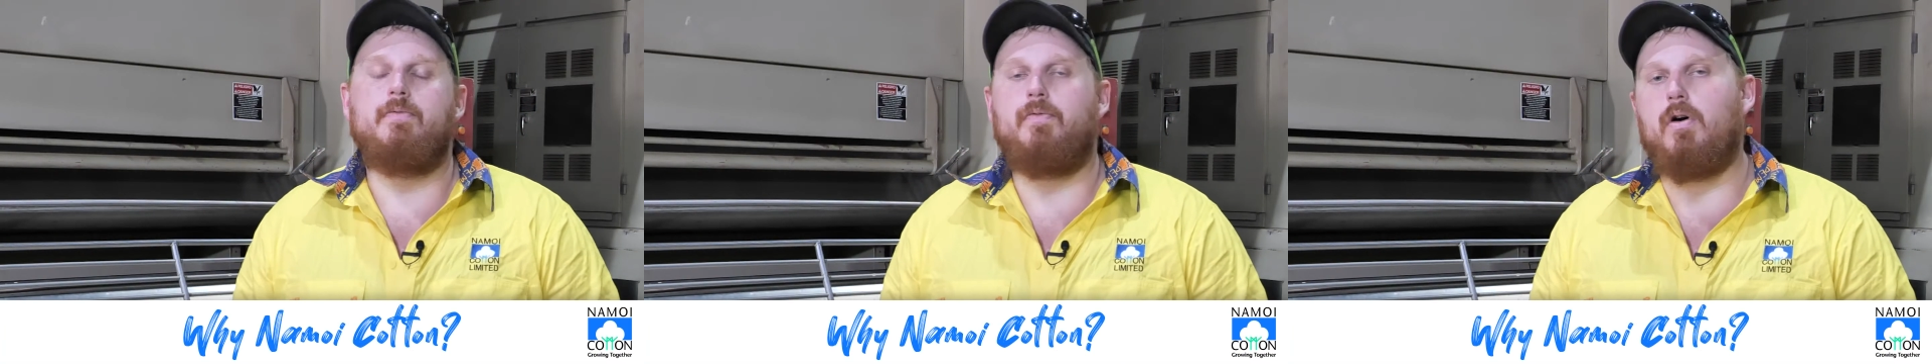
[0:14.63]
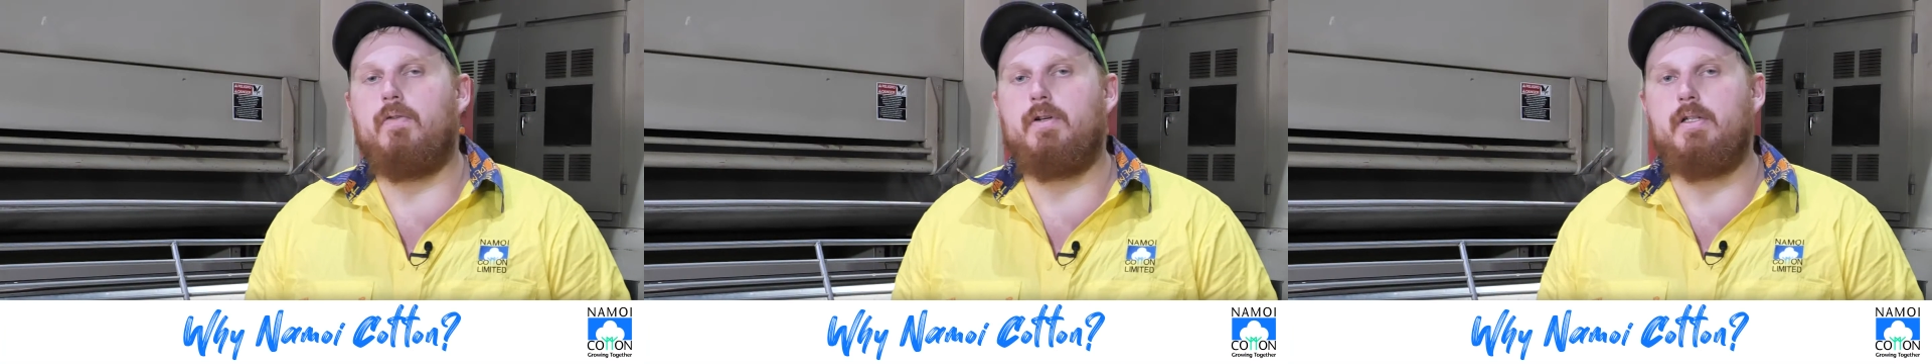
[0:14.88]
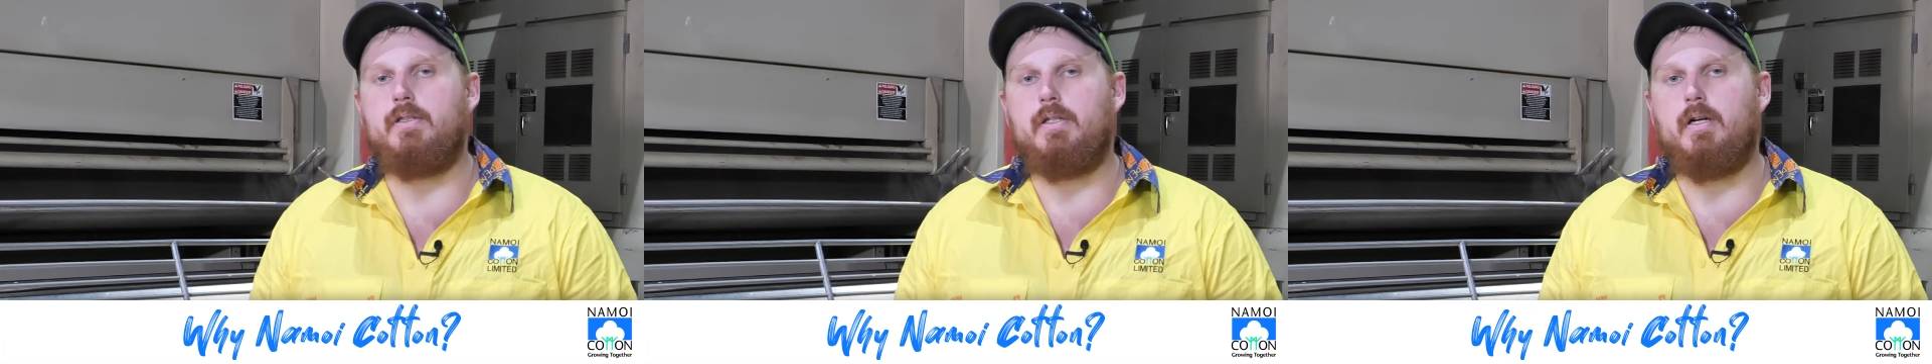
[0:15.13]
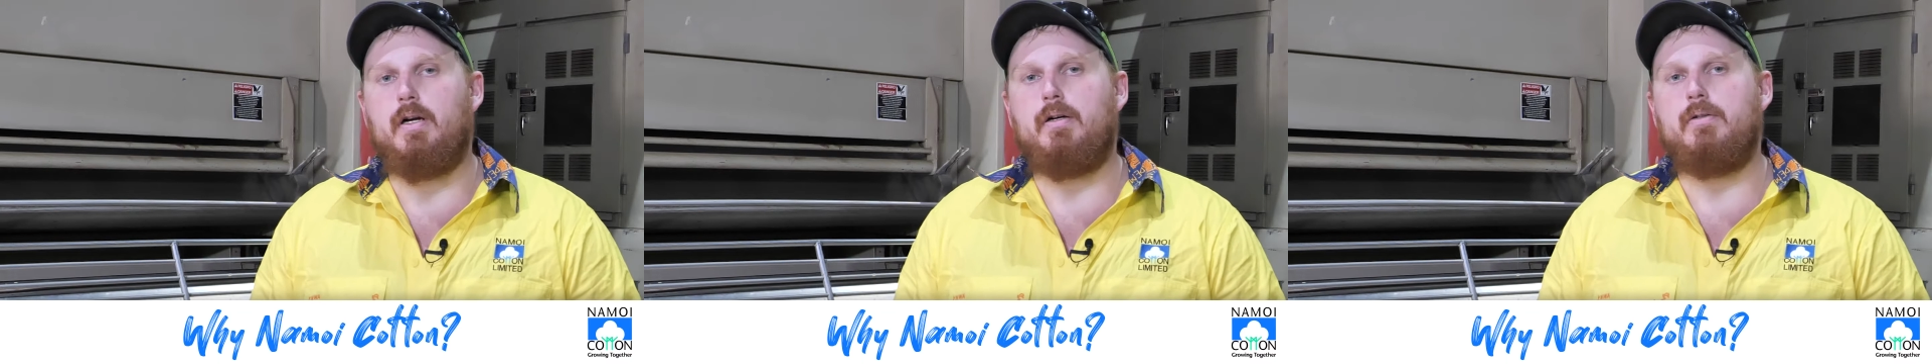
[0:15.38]
five years
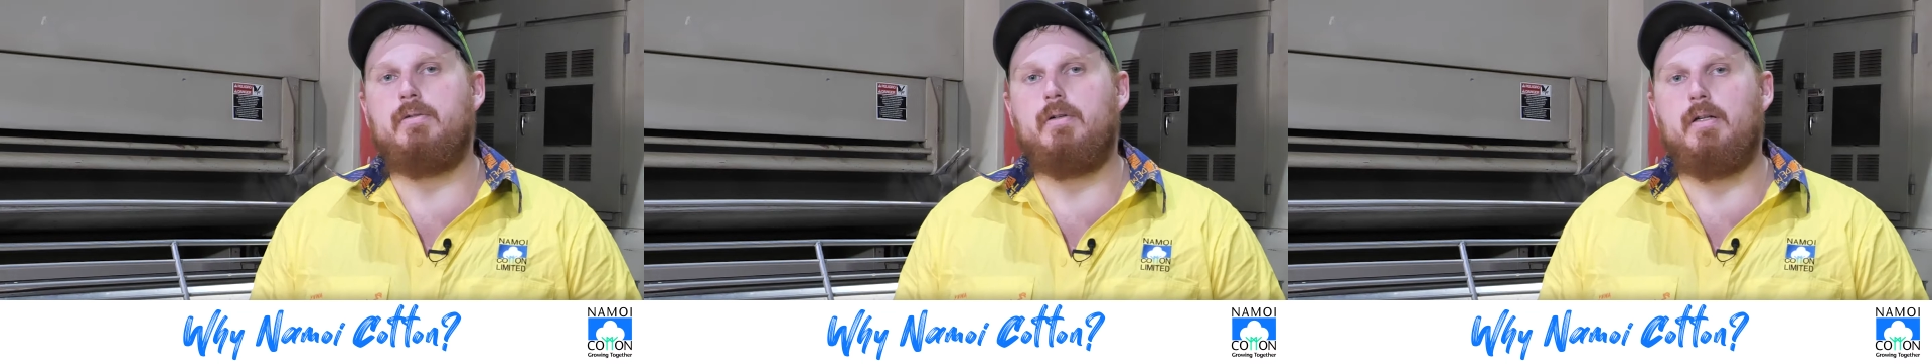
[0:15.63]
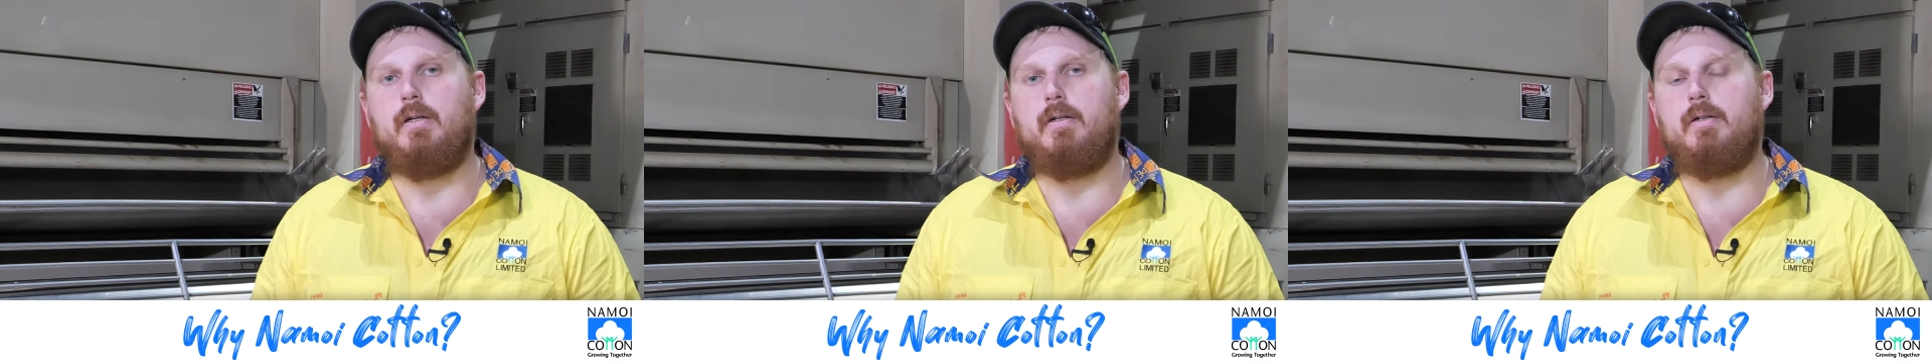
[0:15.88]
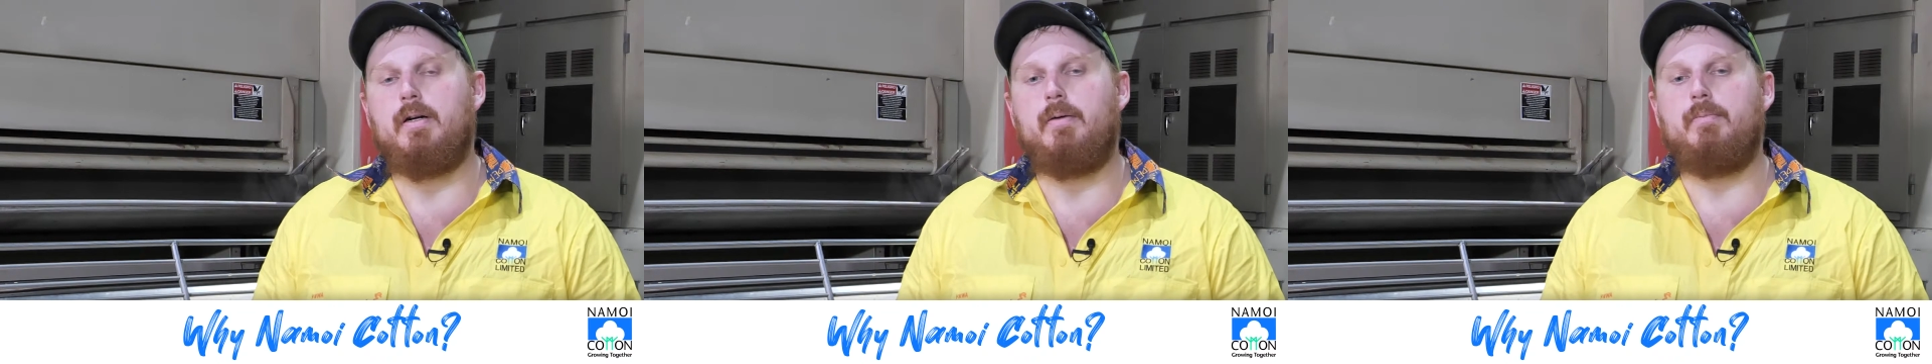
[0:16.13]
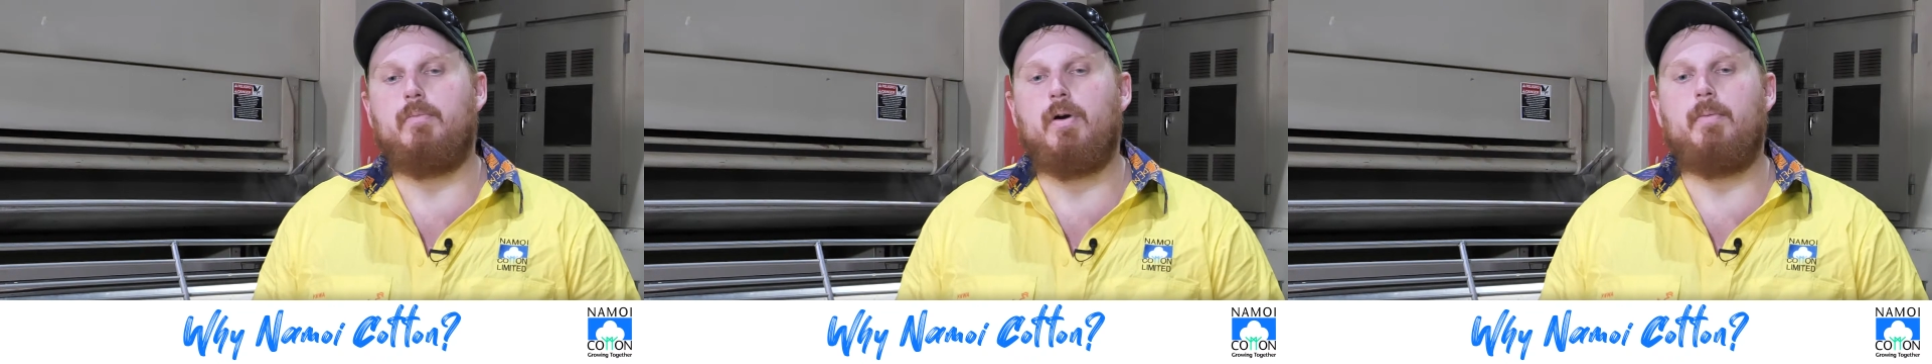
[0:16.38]
ago and then
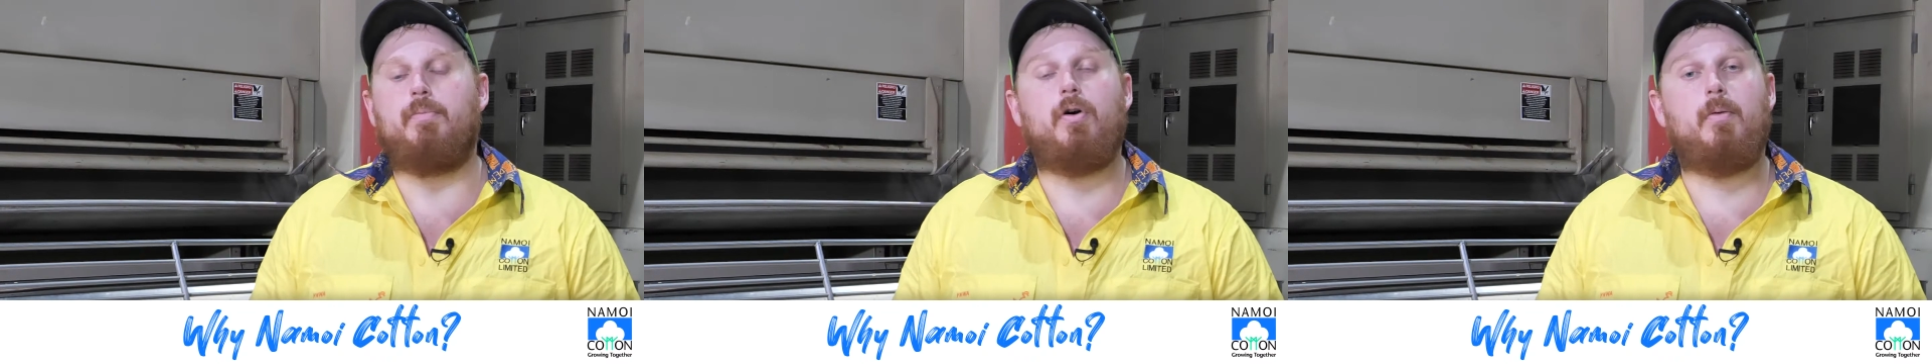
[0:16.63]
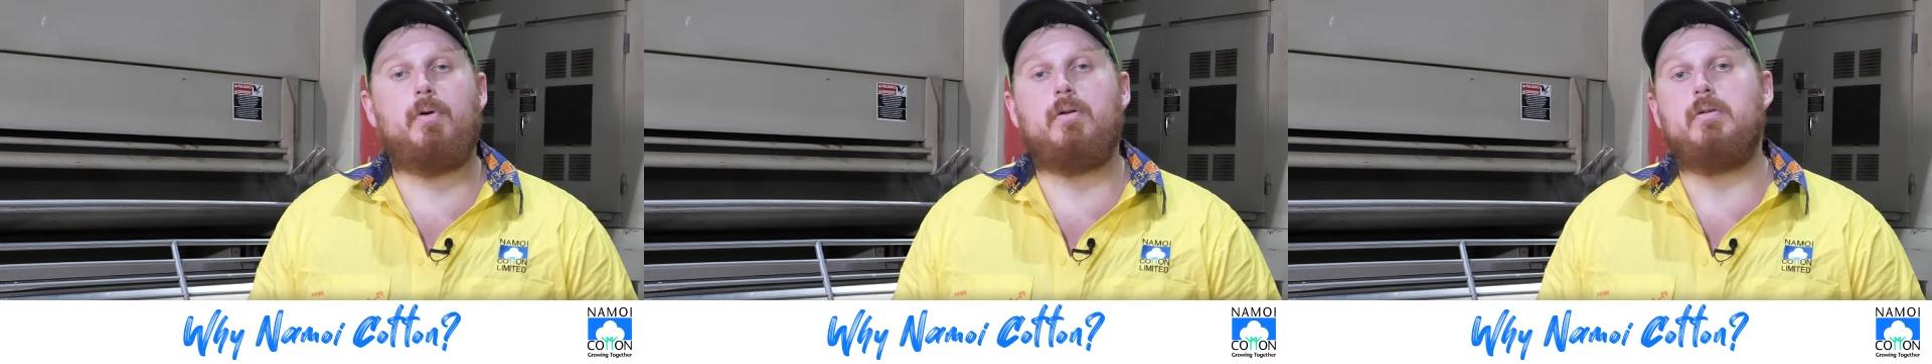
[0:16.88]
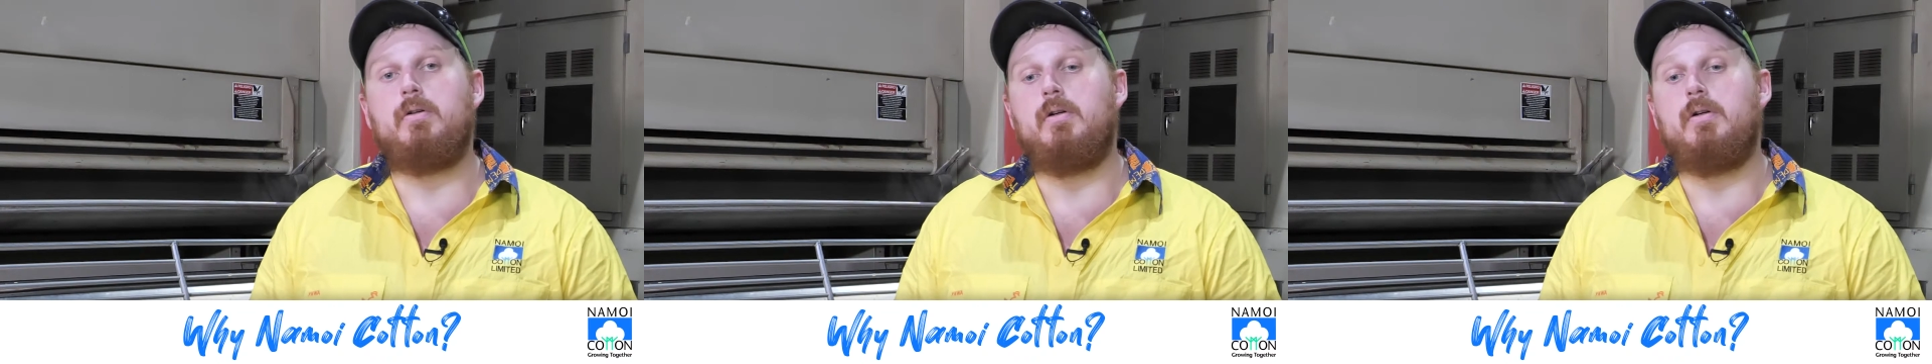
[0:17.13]
um, went permanent.